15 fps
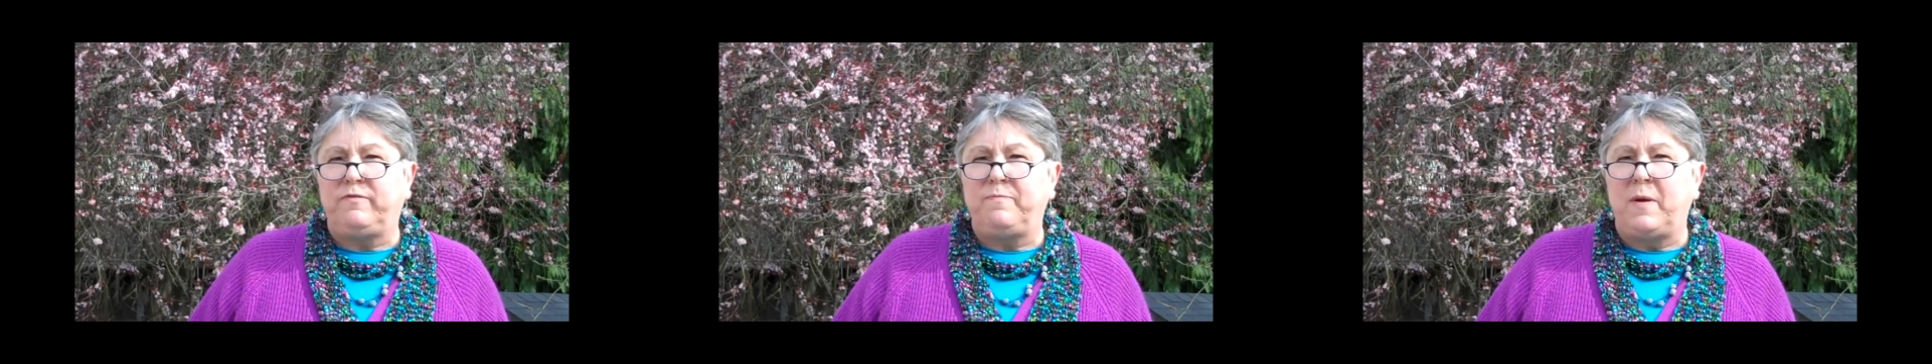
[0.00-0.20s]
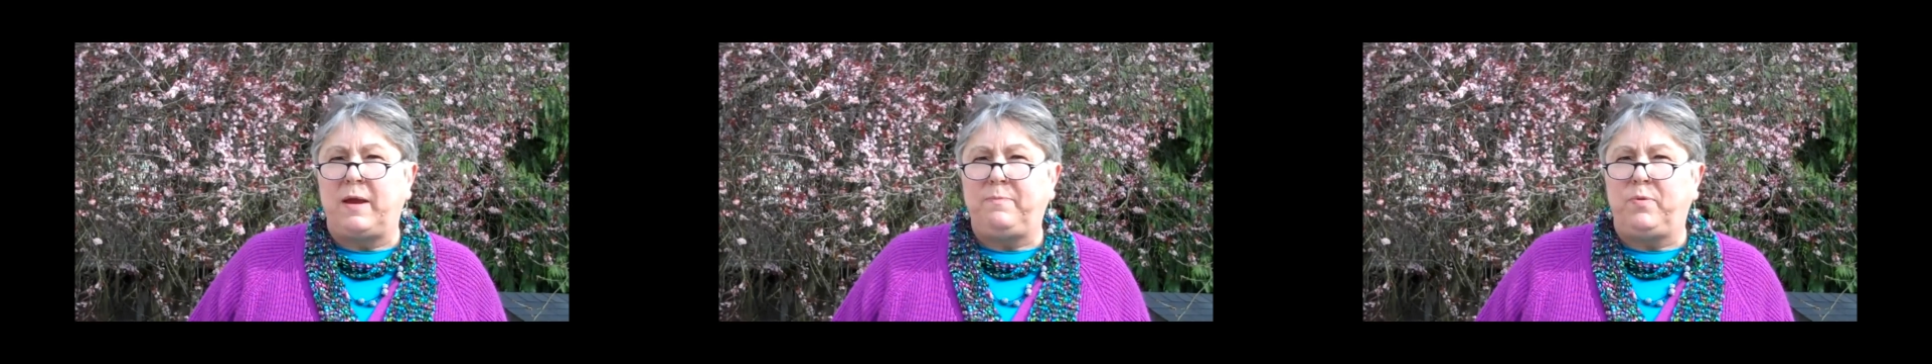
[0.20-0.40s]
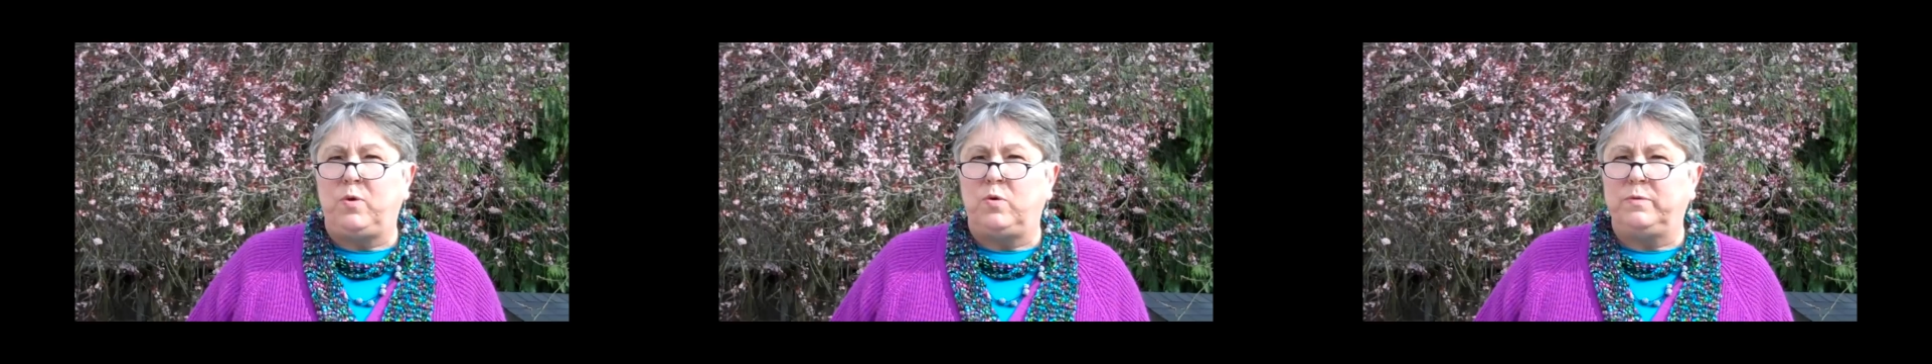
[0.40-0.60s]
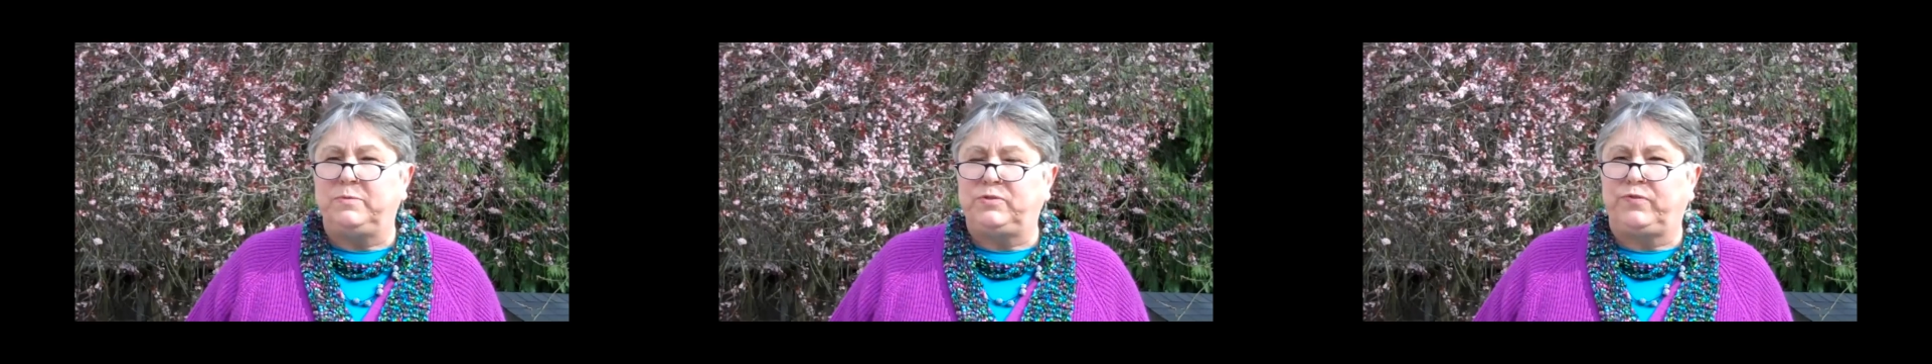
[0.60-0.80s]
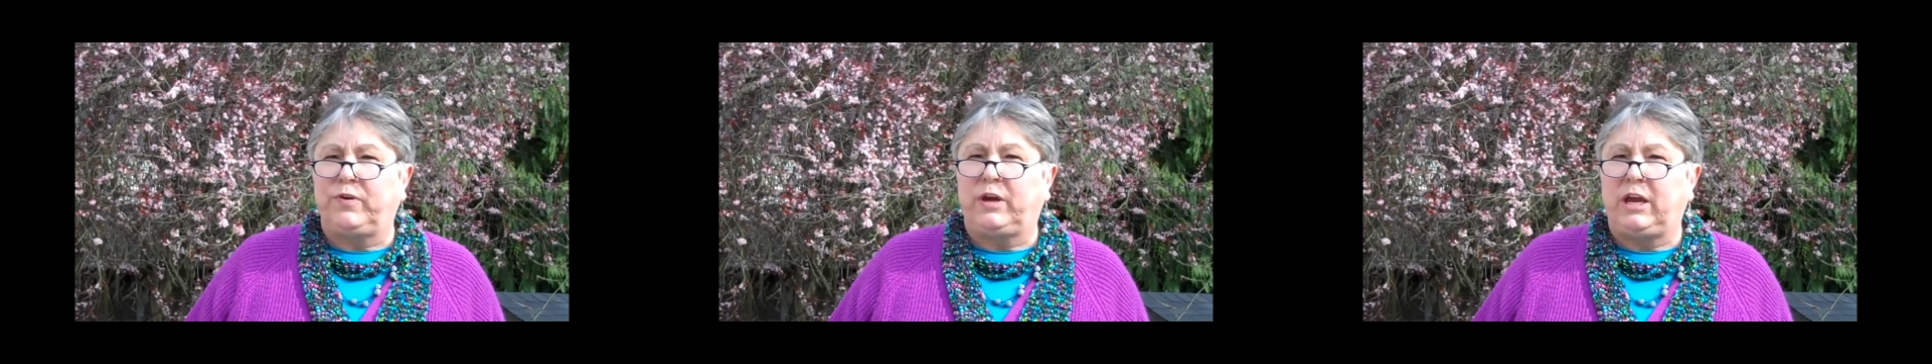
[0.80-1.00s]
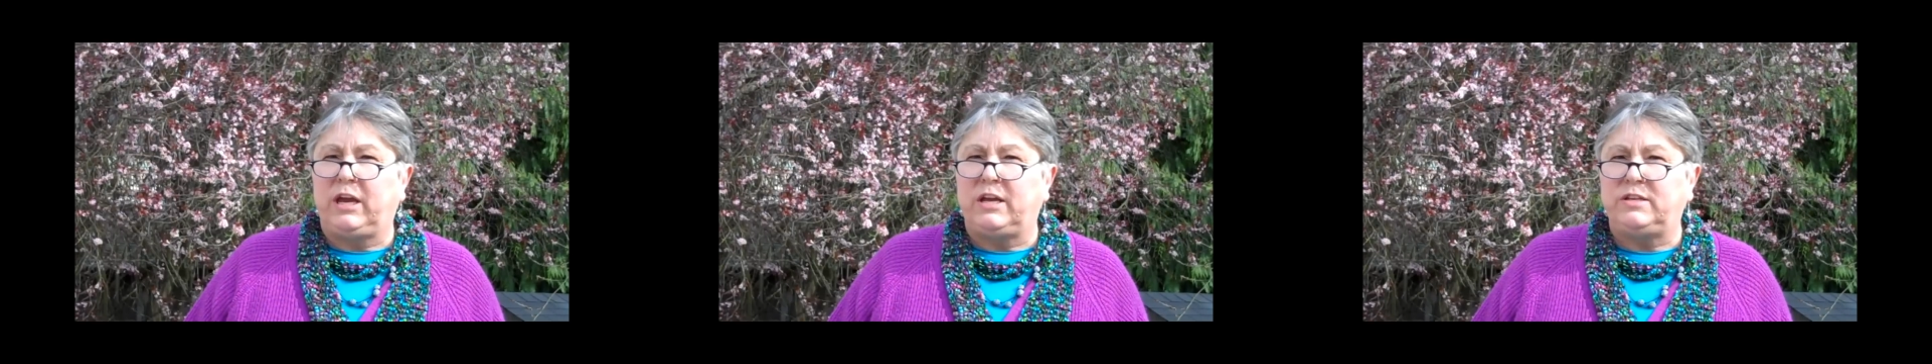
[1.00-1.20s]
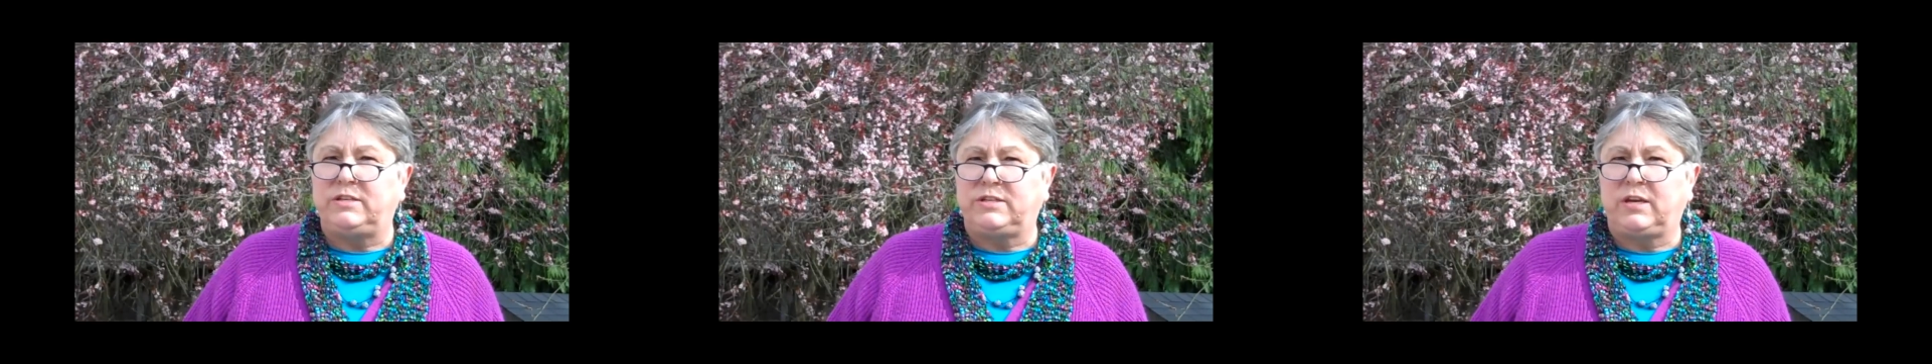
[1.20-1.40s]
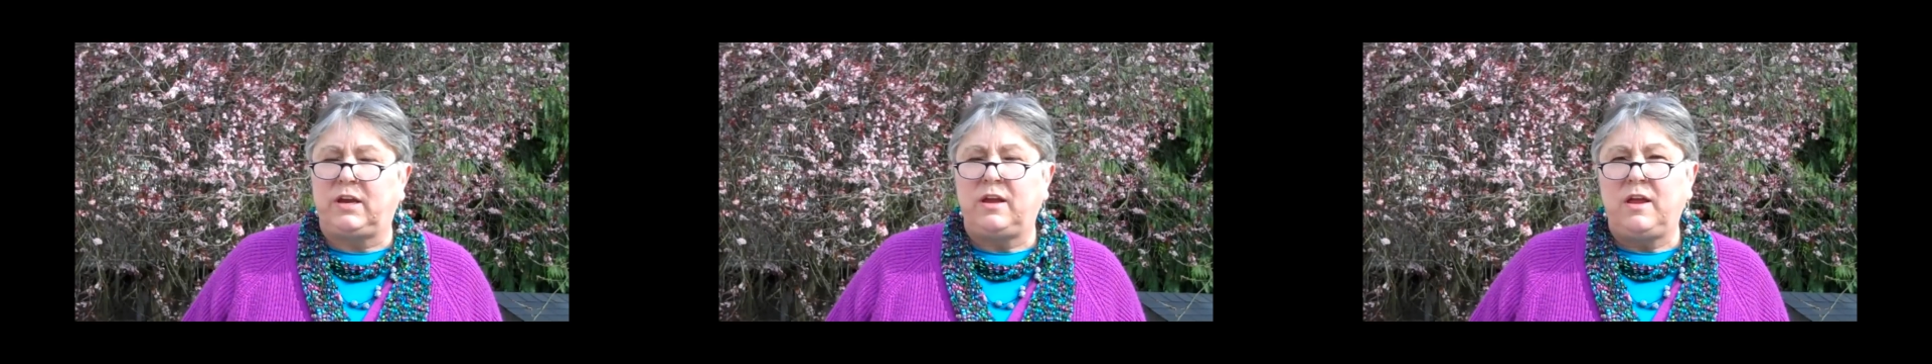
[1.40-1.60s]
of my poems for
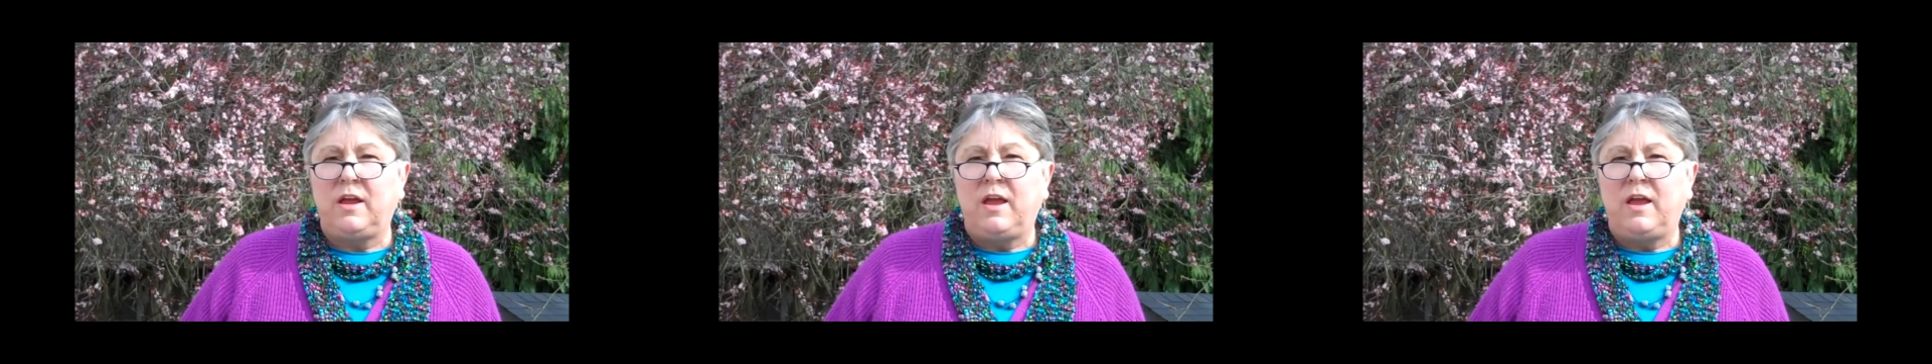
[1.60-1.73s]
kids.